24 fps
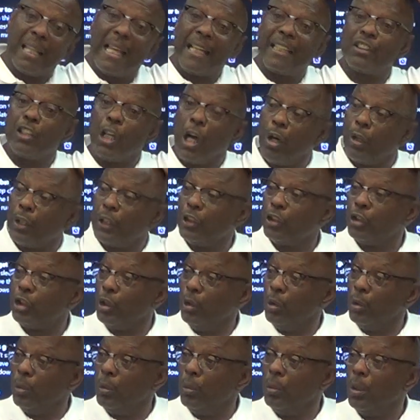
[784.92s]
like talking
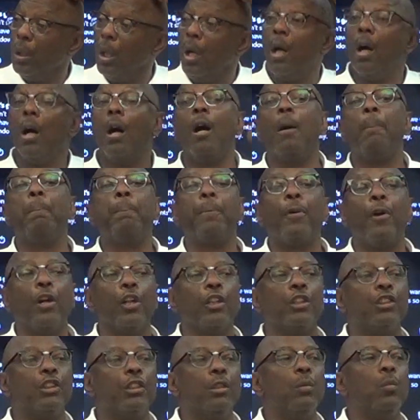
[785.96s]
to a
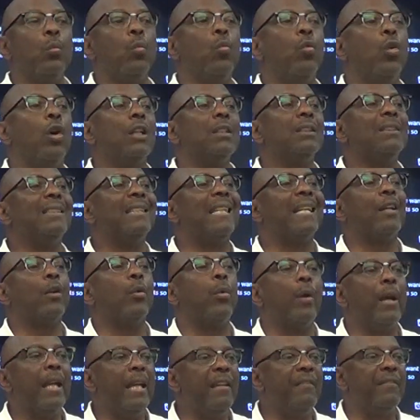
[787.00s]
person once that
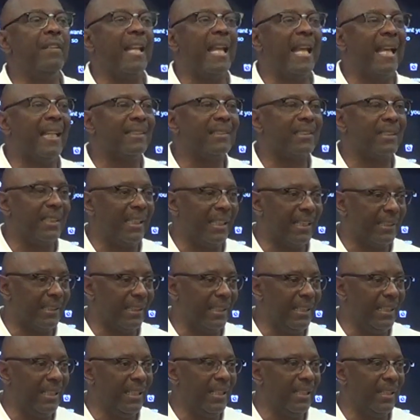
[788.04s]
craving has kicked
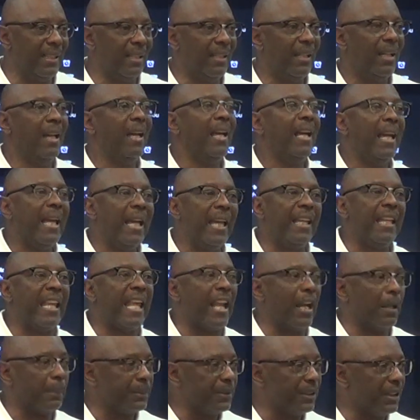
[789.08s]
in and
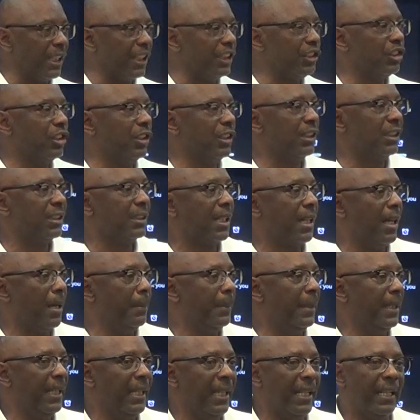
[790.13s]
that obsession has
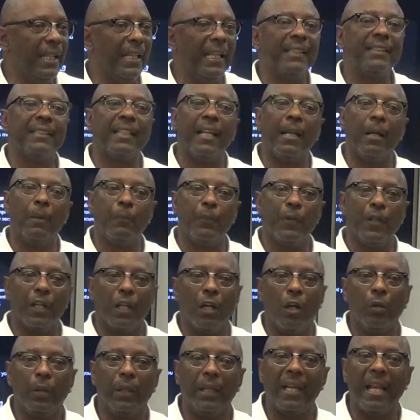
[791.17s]
come in and they said, I'm gonna
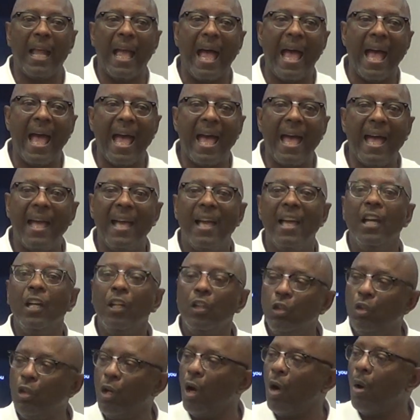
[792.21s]
go get high.
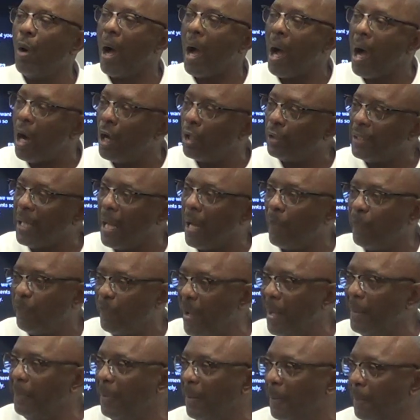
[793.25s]
You know, all y'all
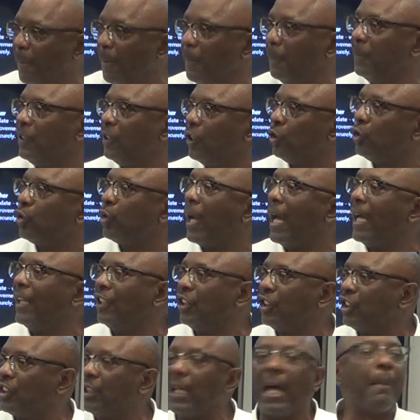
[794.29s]
family members done tried
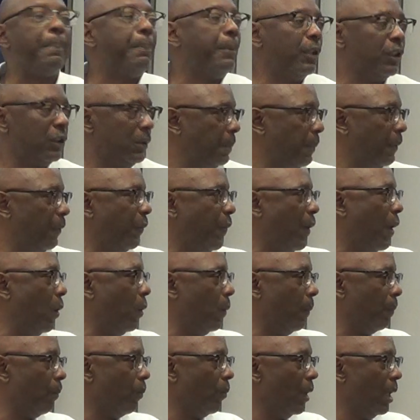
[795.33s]
to stop us
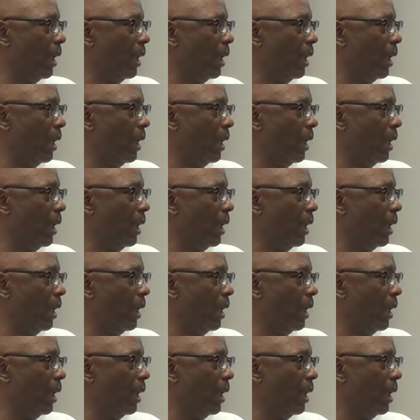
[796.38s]
before.